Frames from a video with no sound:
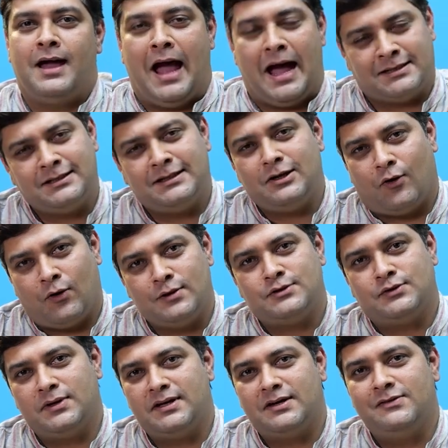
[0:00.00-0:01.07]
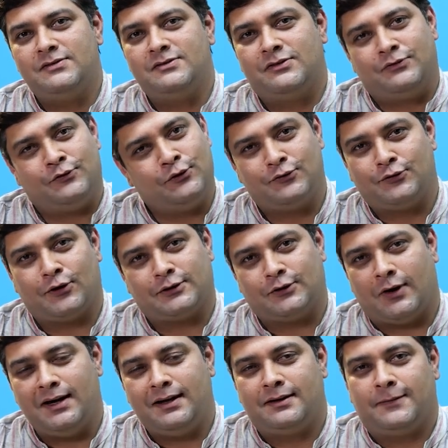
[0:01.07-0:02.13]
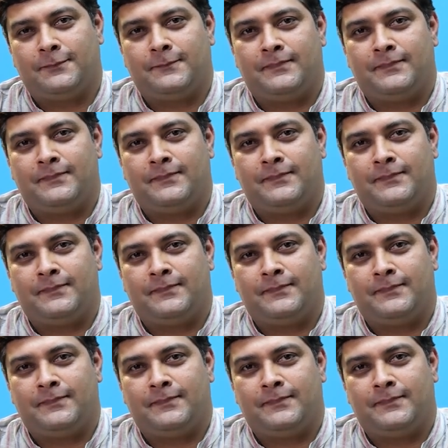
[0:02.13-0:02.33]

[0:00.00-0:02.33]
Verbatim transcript: As it also gives food for thought,